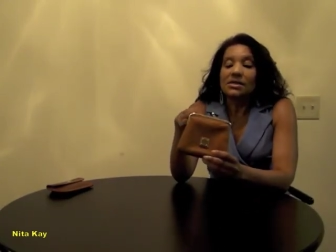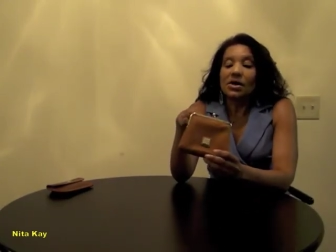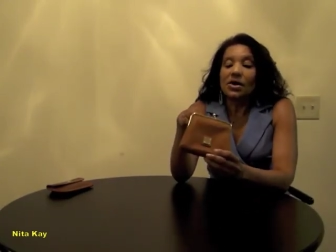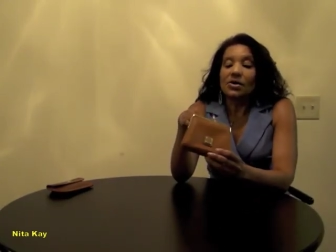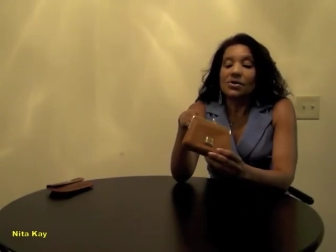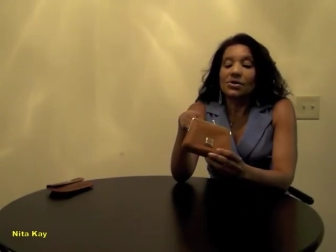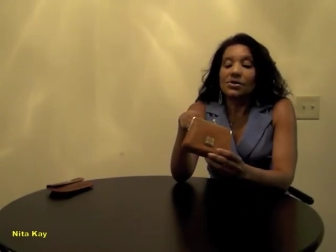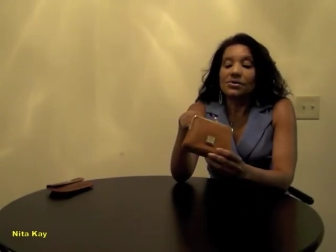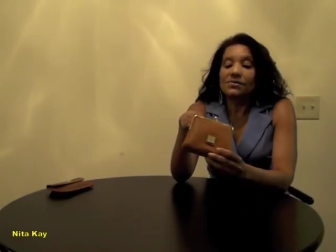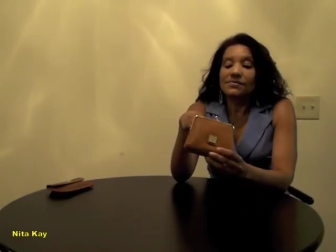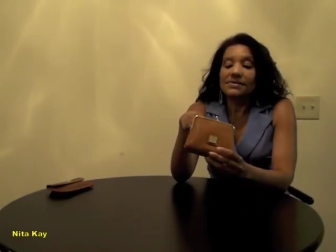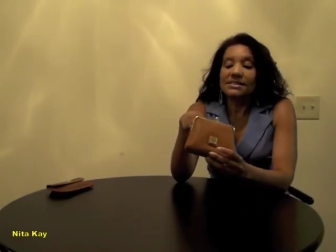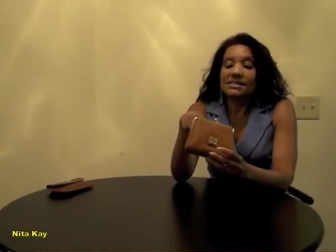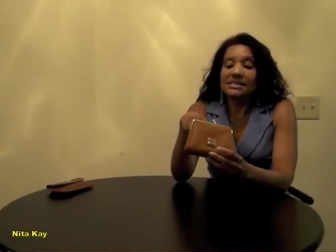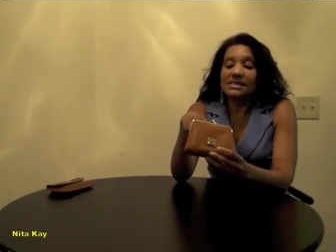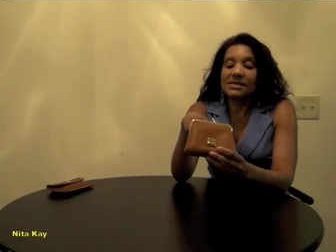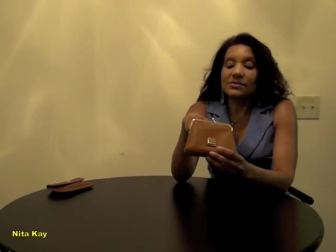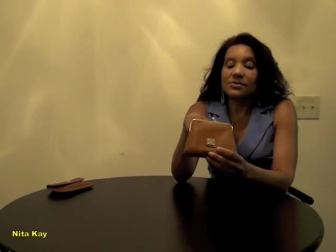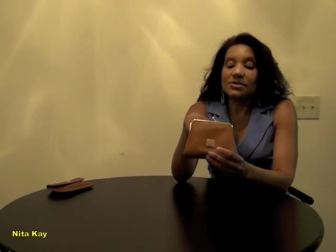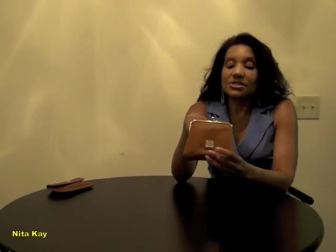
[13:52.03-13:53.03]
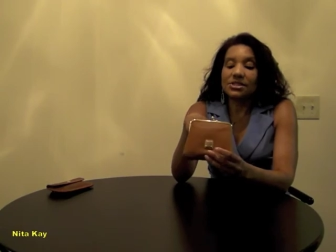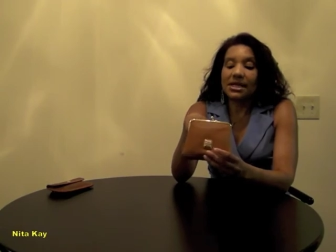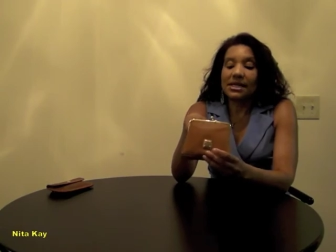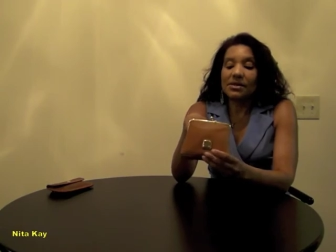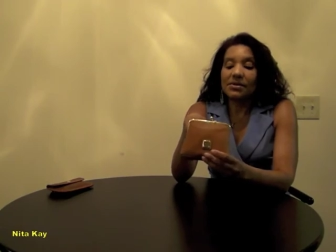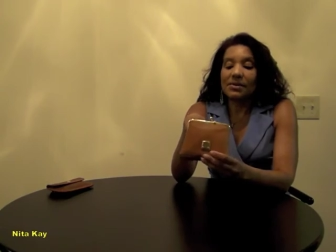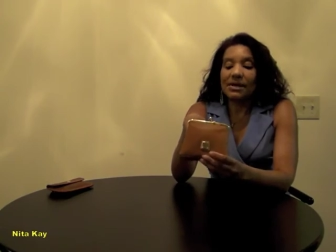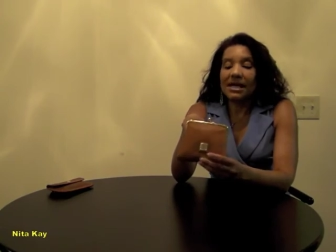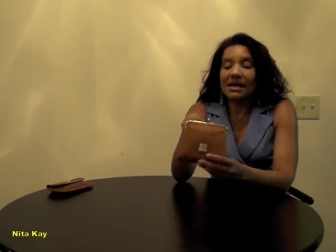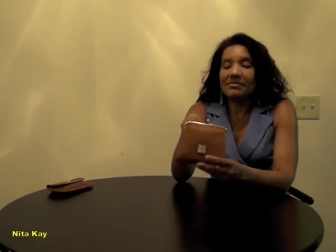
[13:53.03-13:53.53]
on QVC, which I
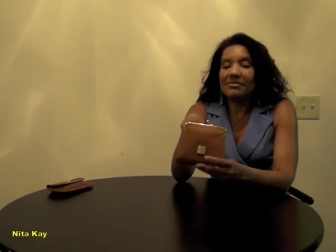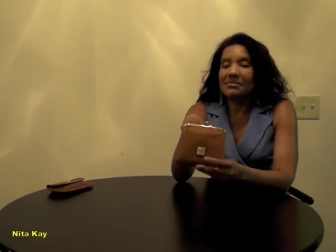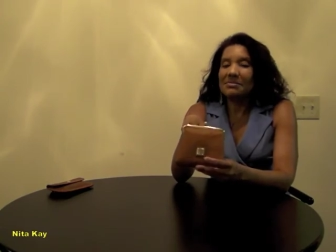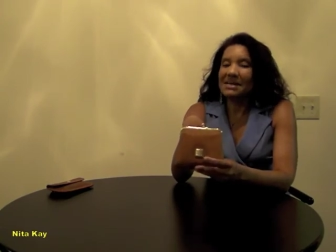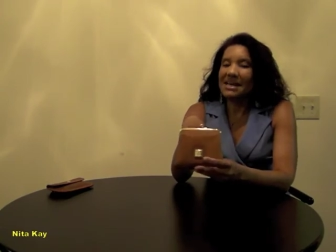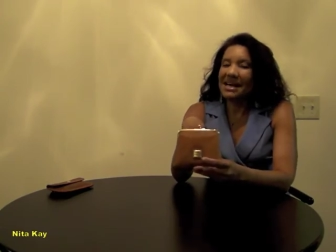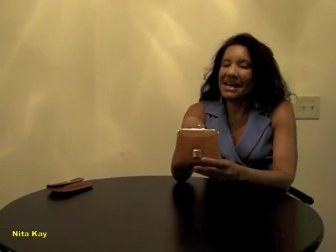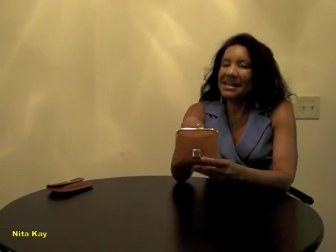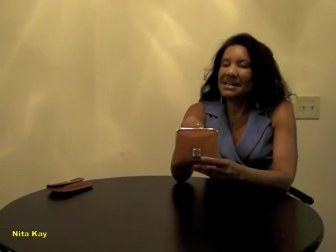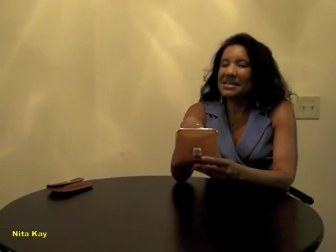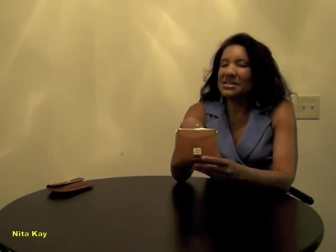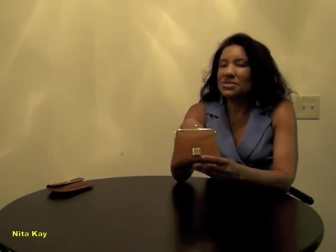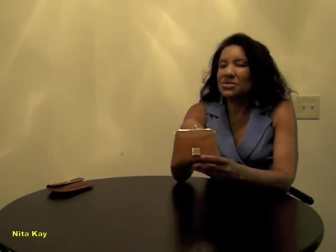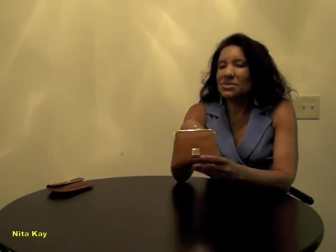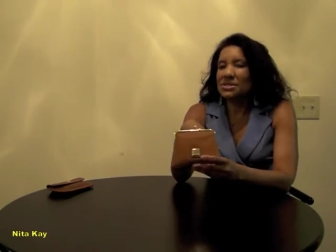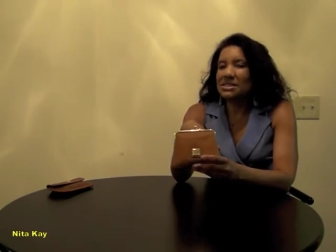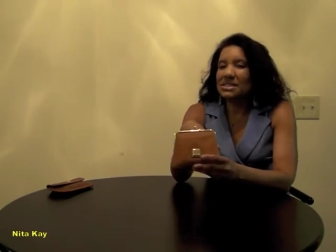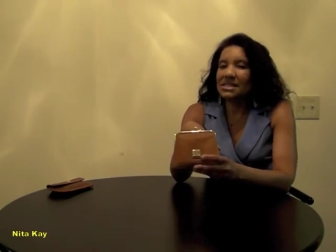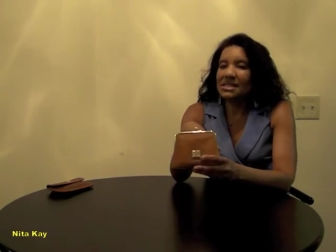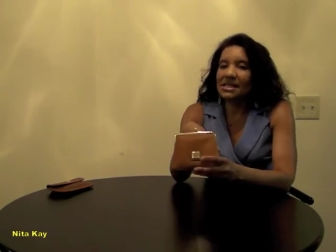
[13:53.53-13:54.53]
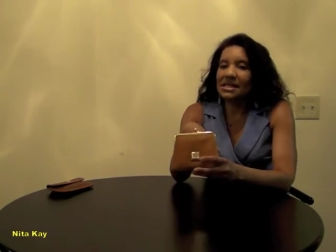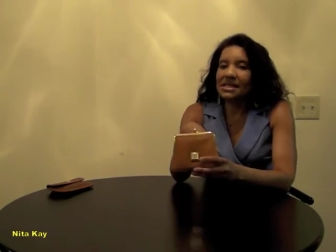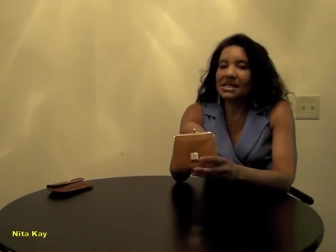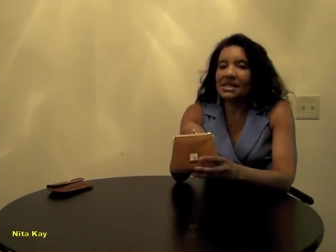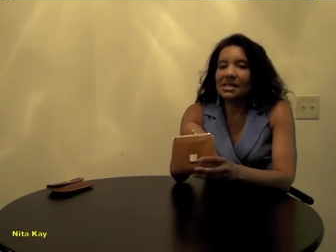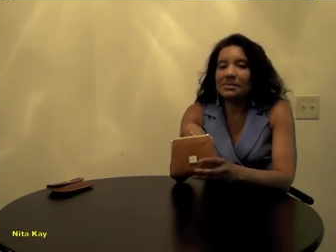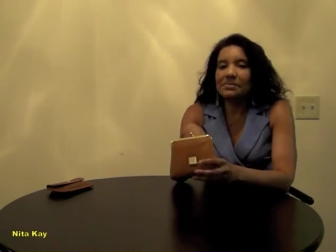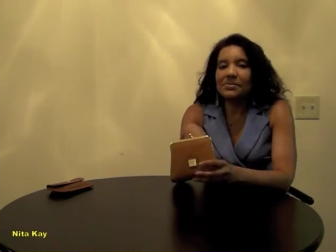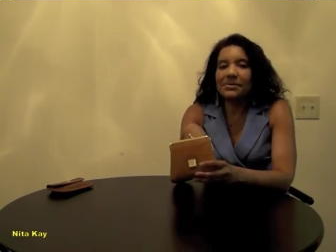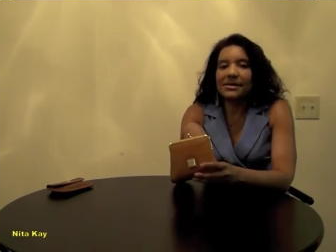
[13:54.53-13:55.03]
don't have. I'm kind of interested in
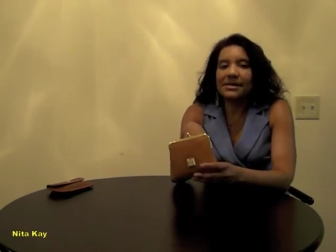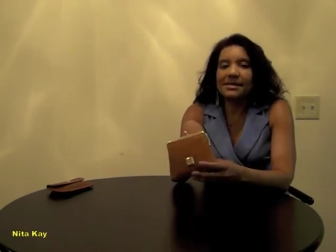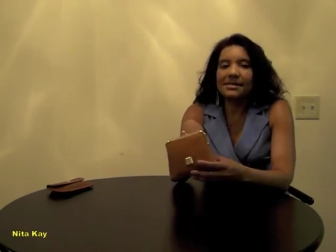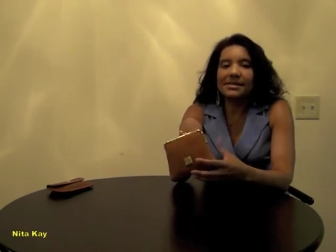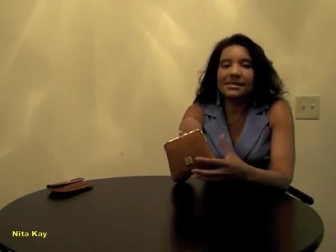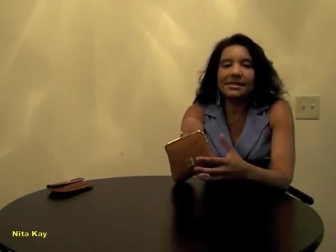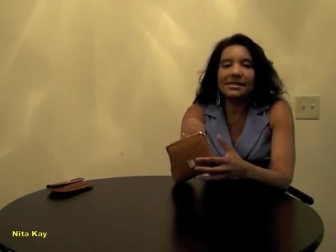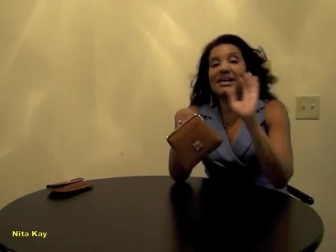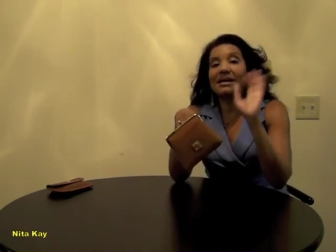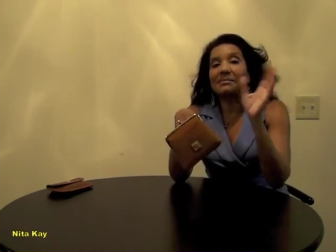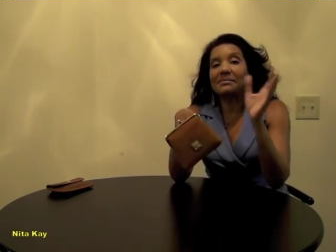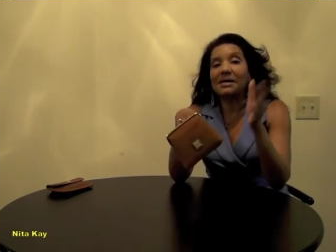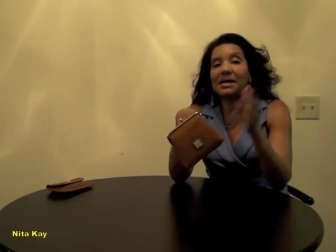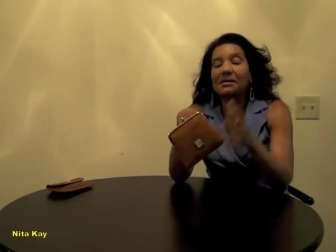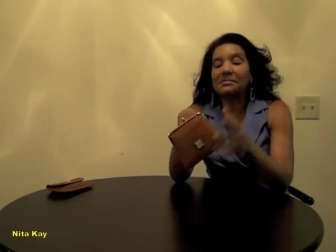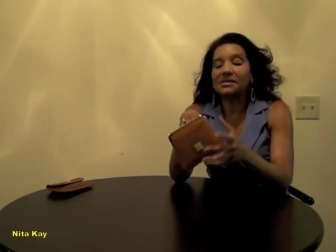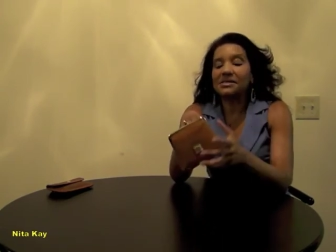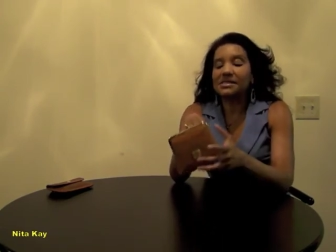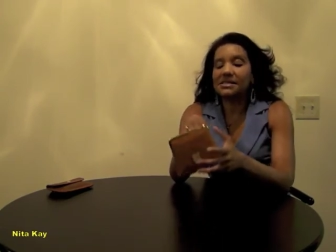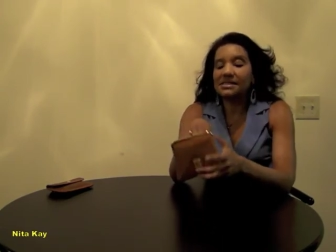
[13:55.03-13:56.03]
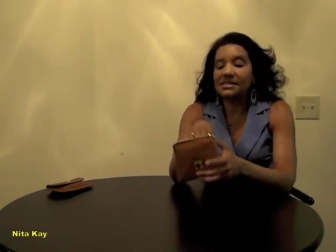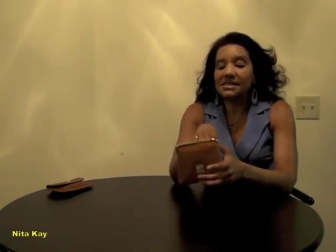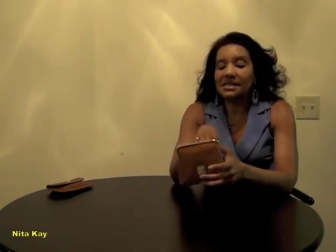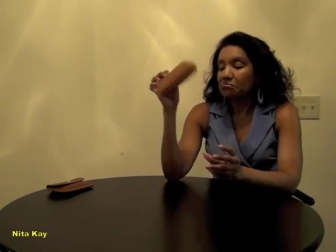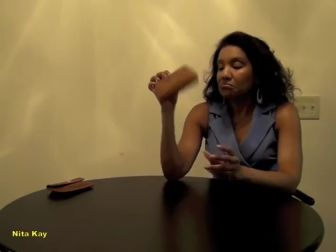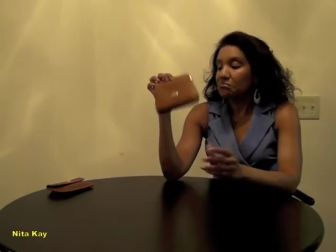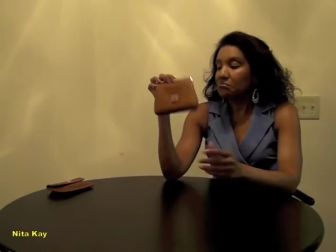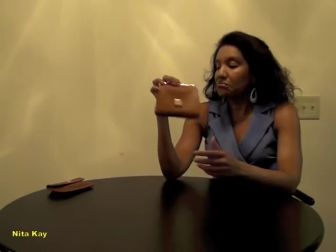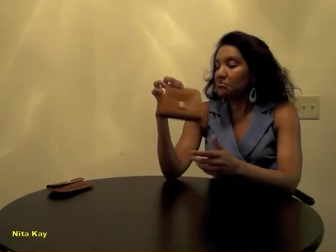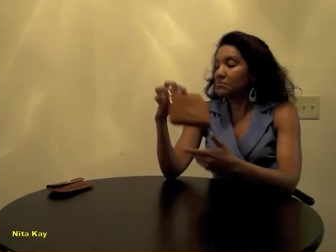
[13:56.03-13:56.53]
it, but I'm good.
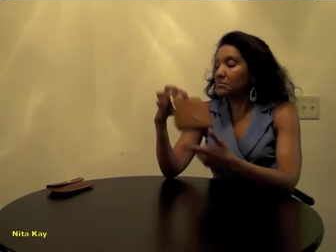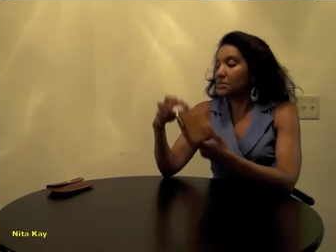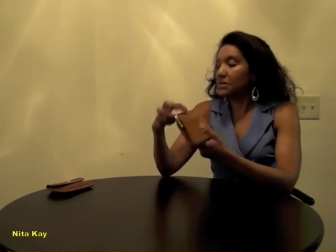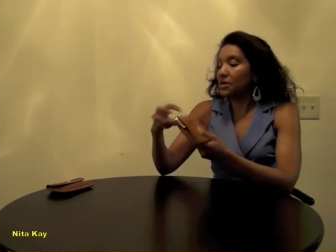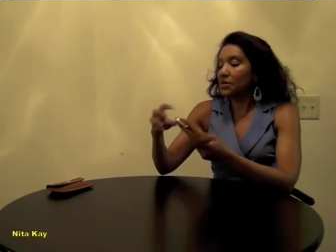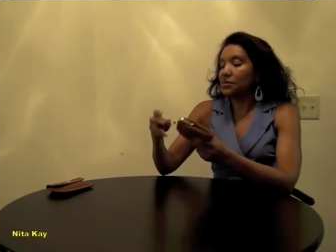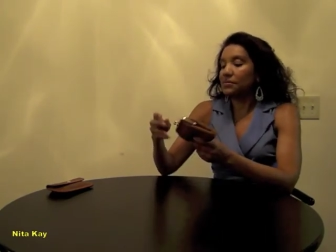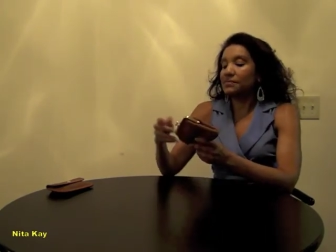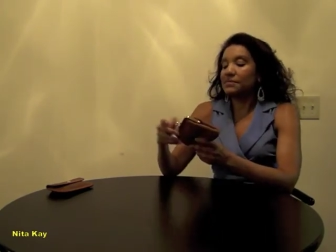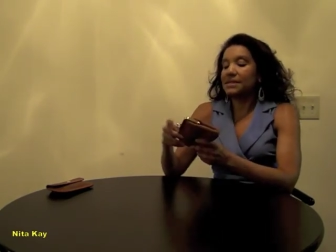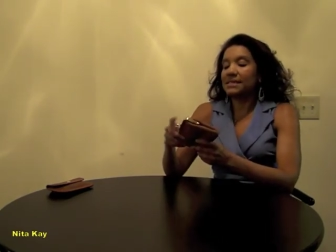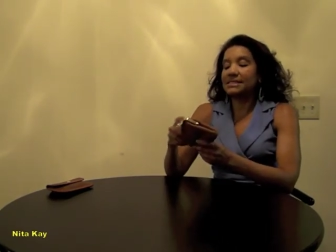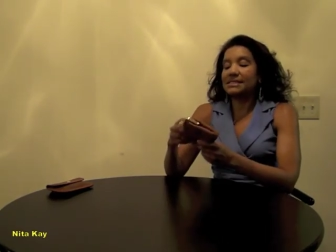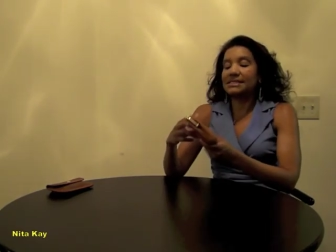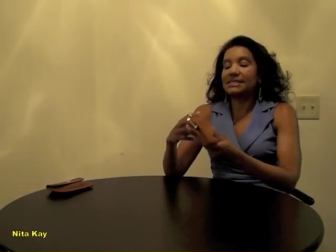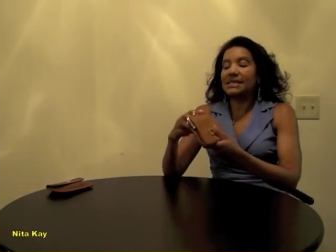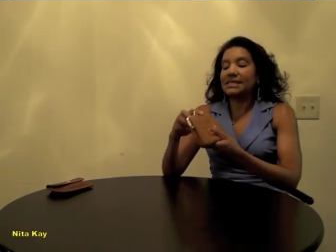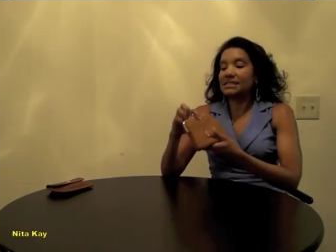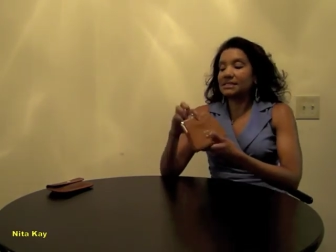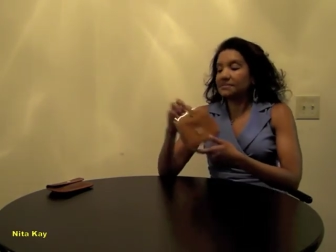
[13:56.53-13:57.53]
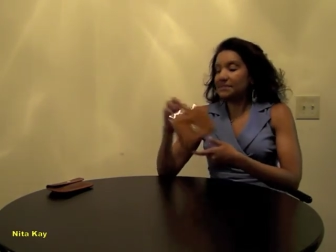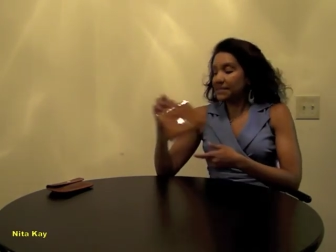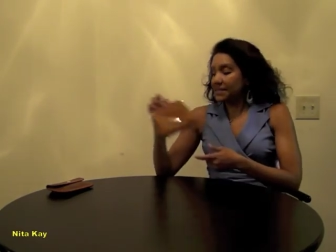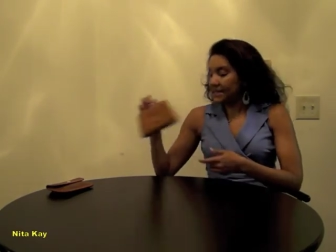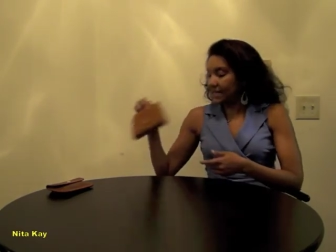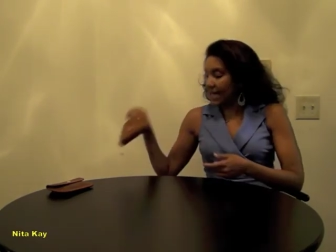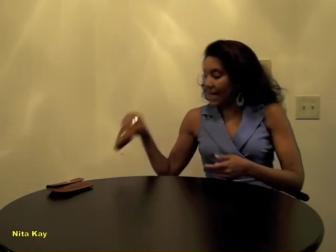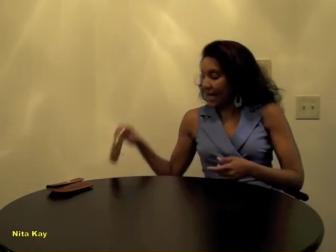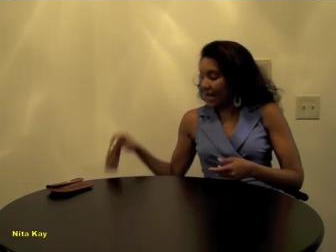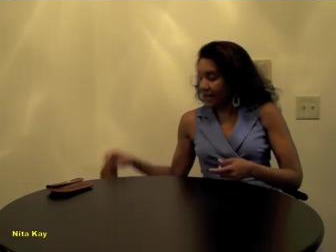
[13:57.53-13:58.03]
So, it's a nice piece
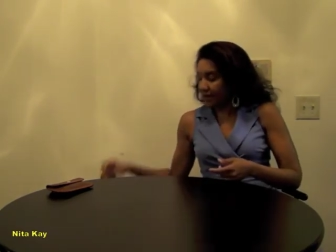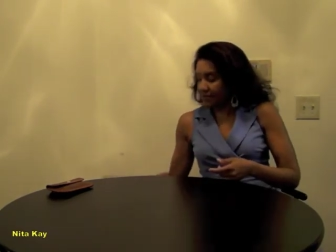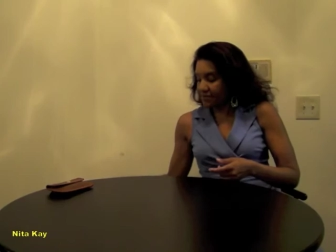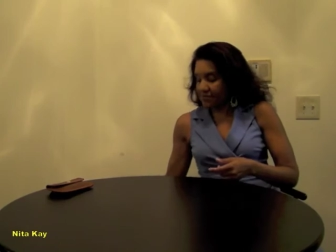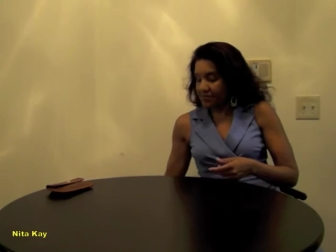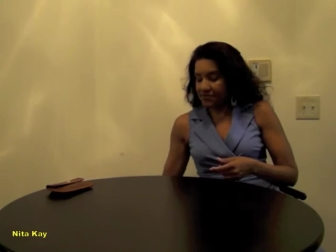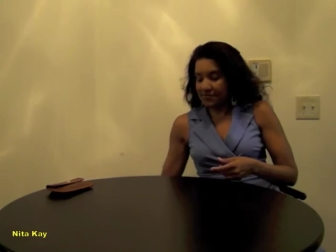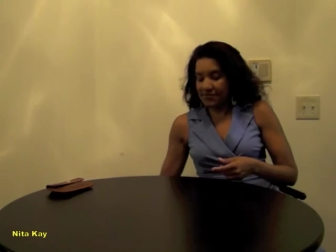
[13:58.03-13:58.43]
to have.